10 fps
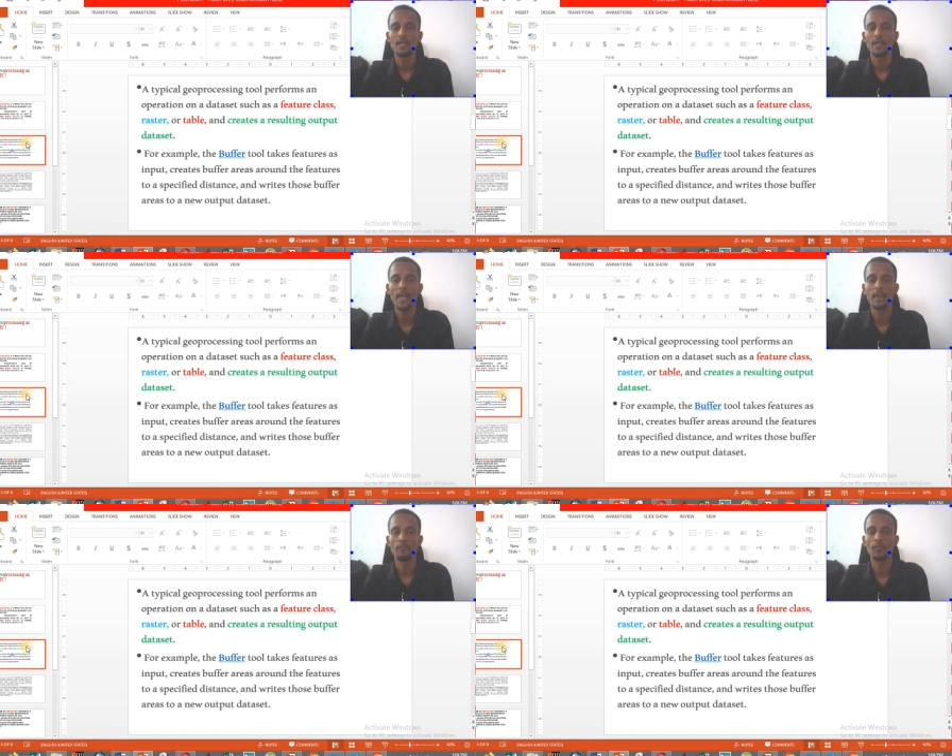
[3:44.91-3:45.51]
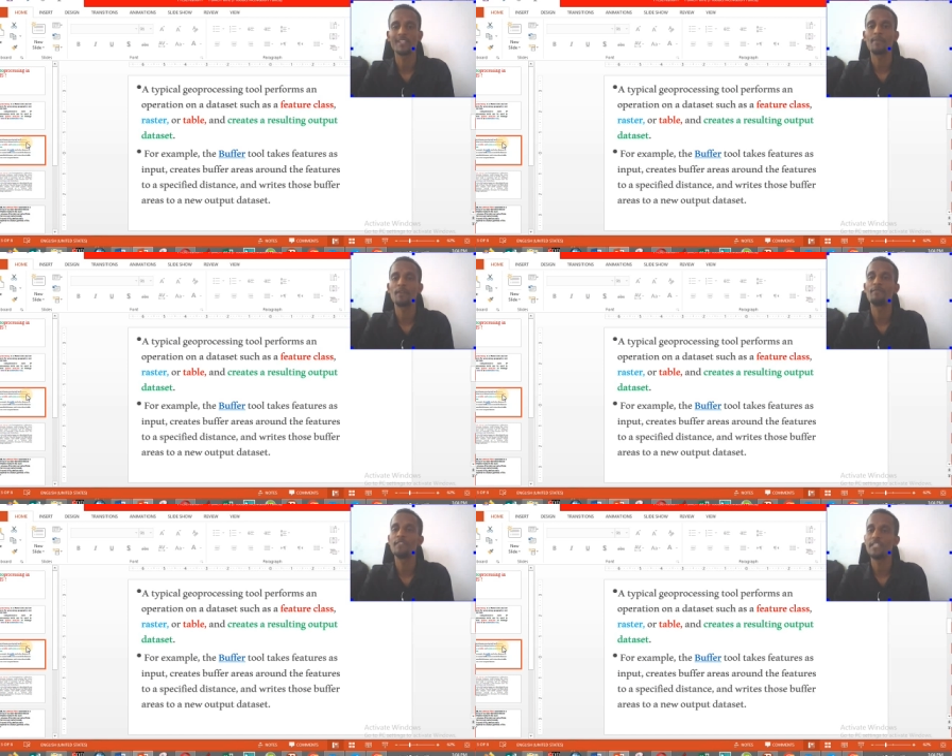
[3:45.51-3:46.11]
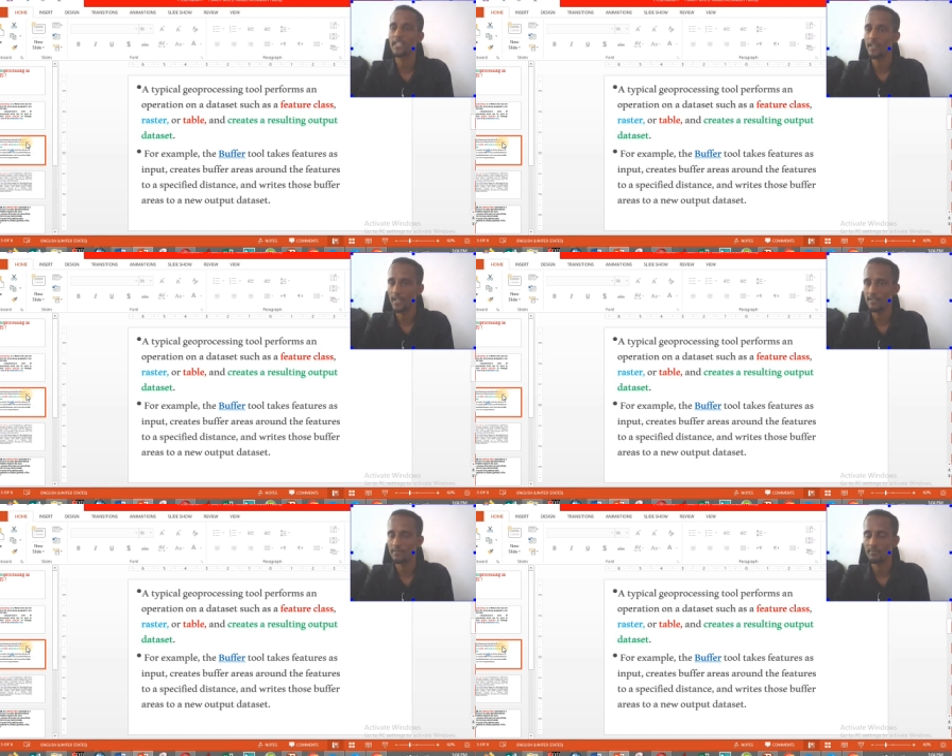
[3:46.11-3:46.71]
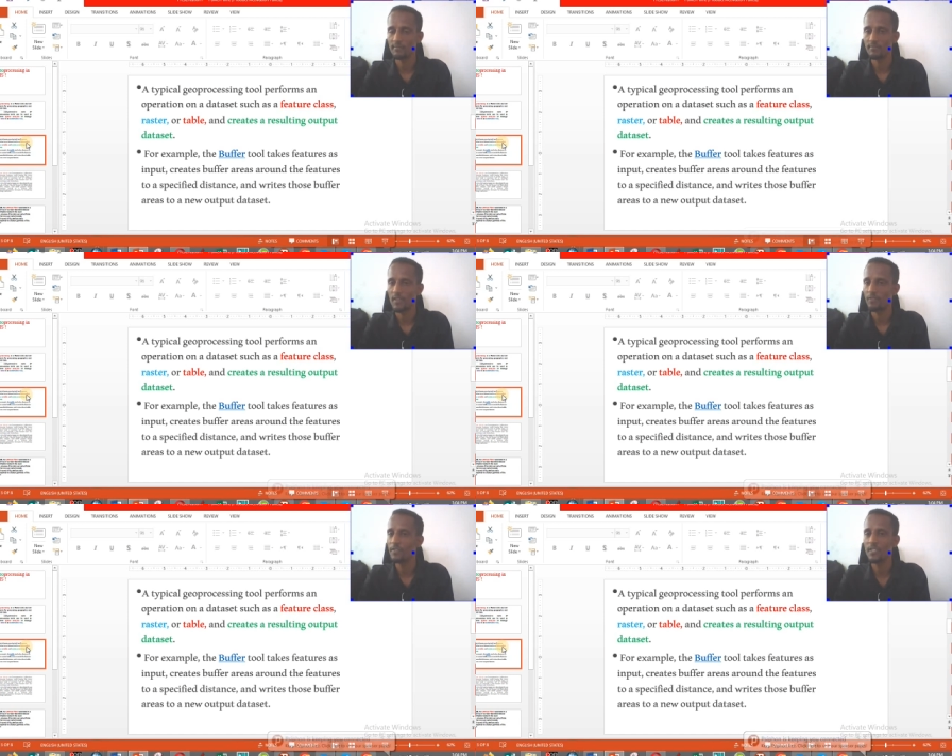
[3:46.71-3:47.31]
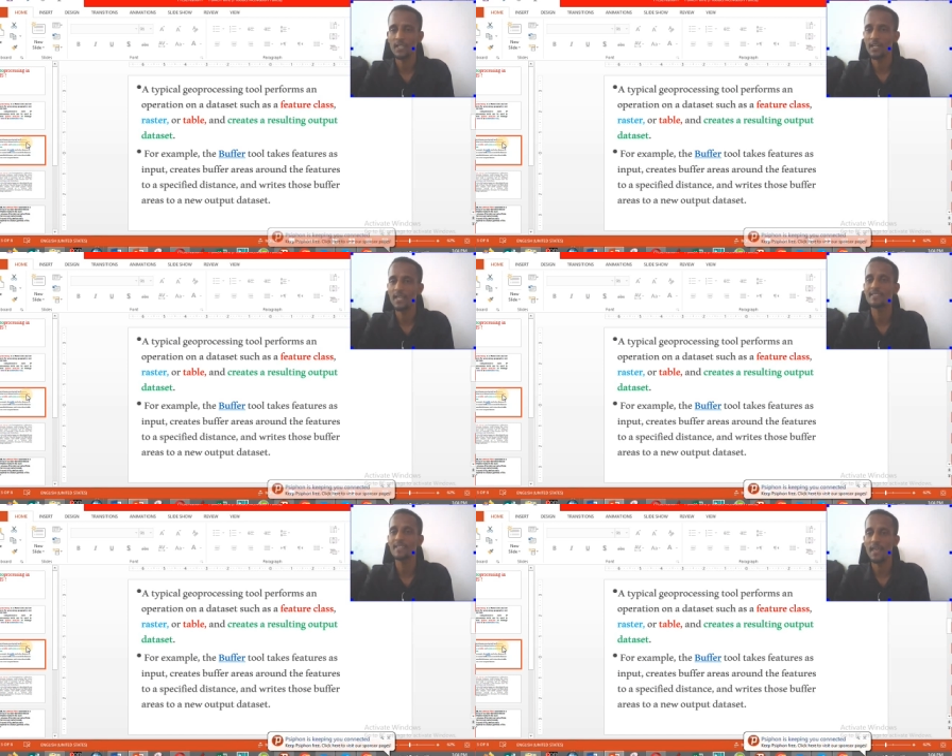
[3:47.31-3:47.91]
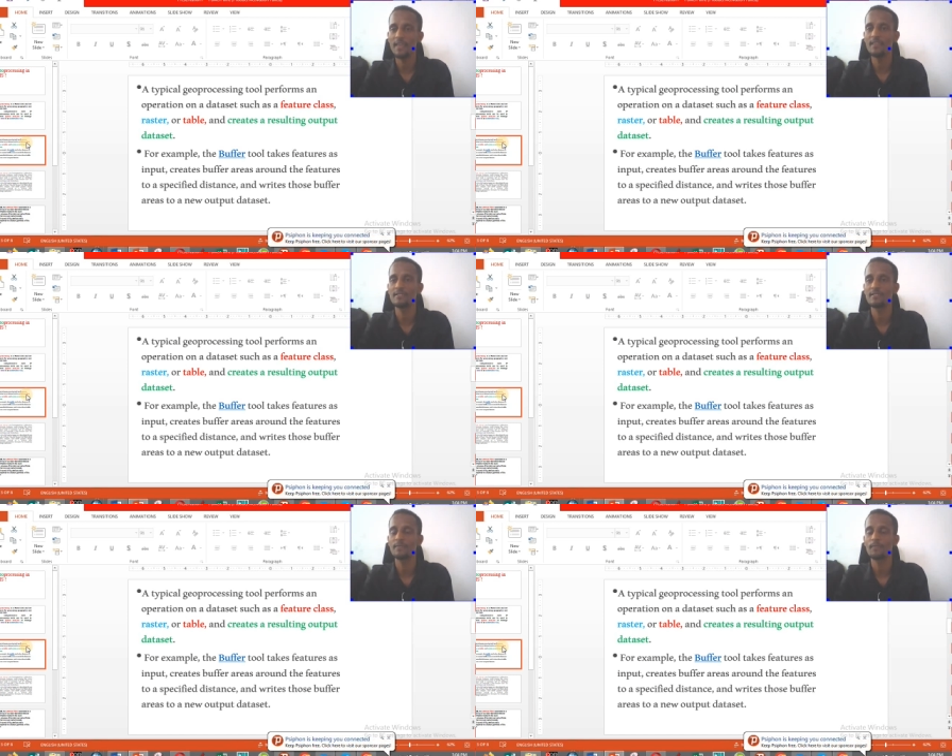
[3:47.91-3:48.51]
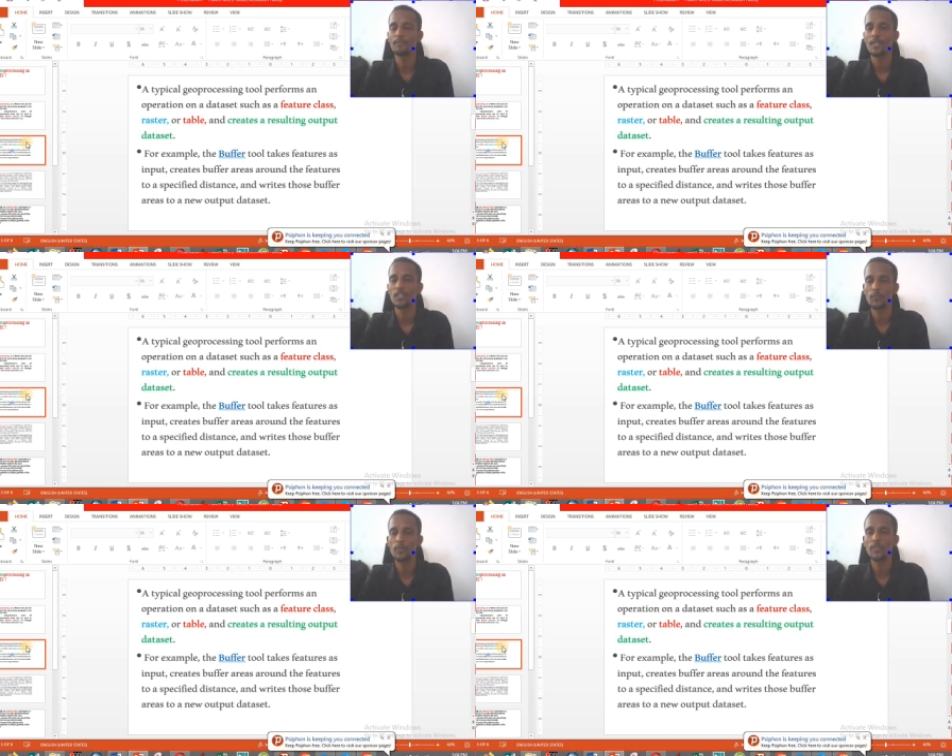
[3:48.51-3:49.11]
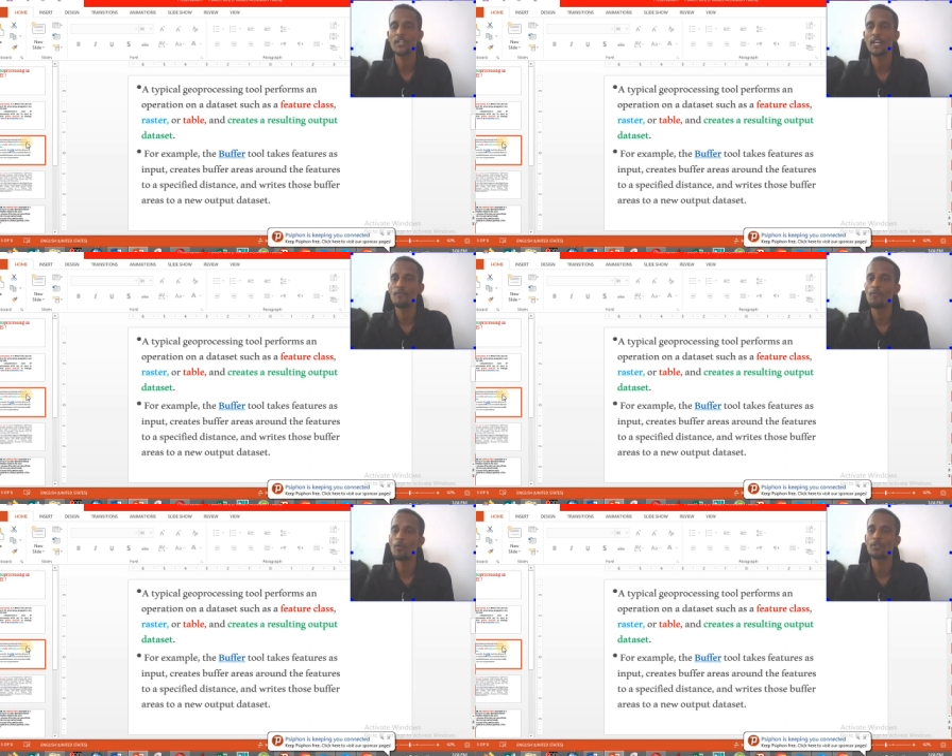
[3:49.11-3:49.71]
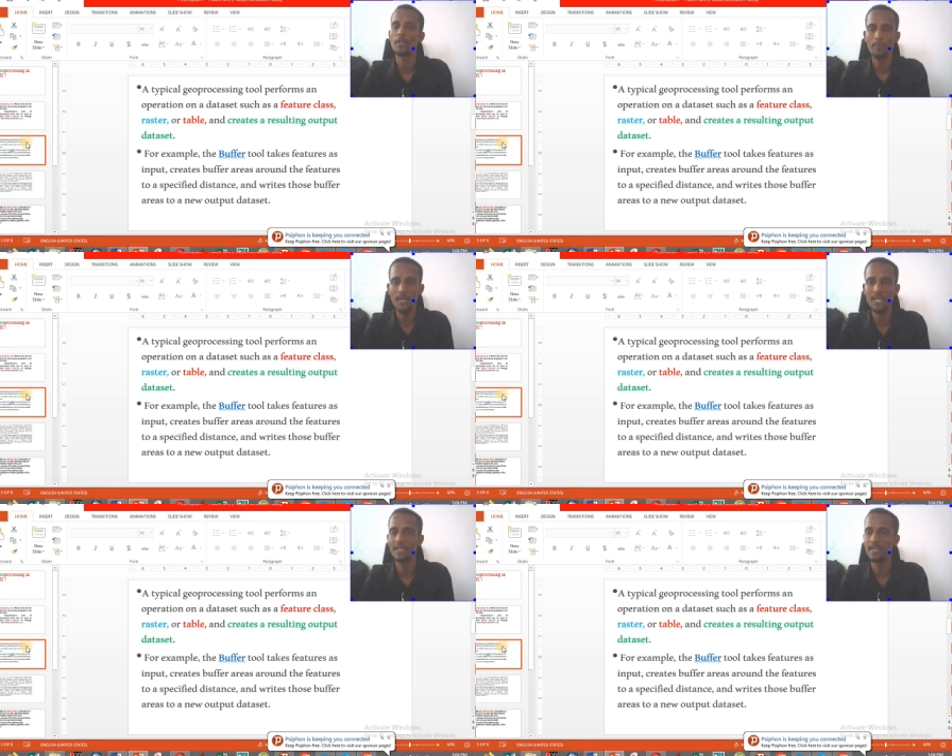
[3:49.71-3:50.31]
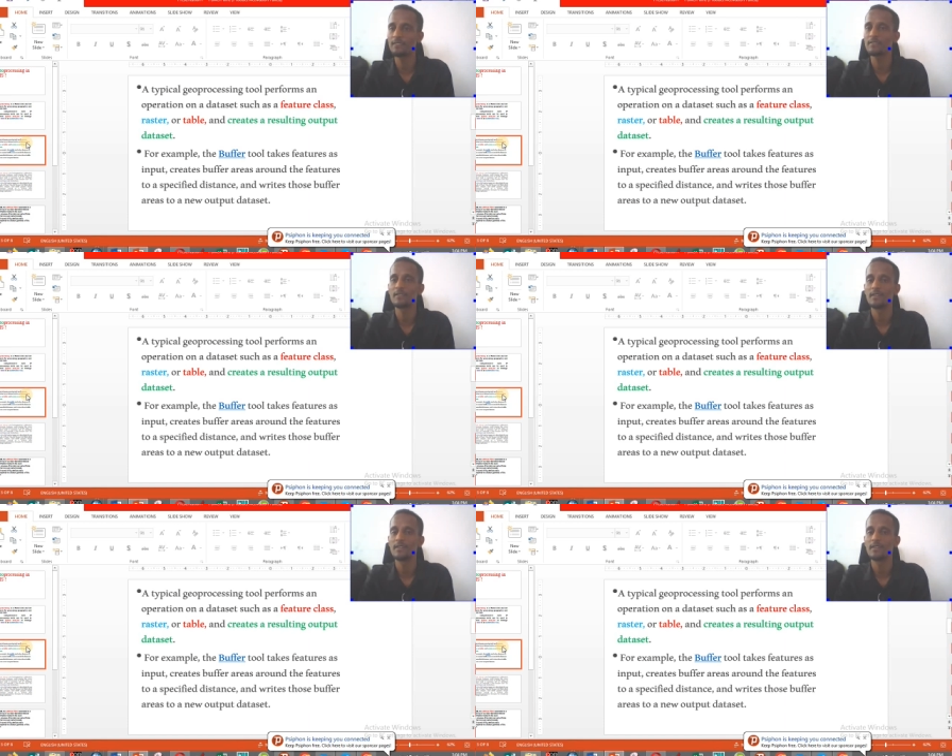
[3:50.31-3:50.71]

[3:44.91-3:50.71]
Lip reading: Here for example, feature class. Feature class is especially for the beginners.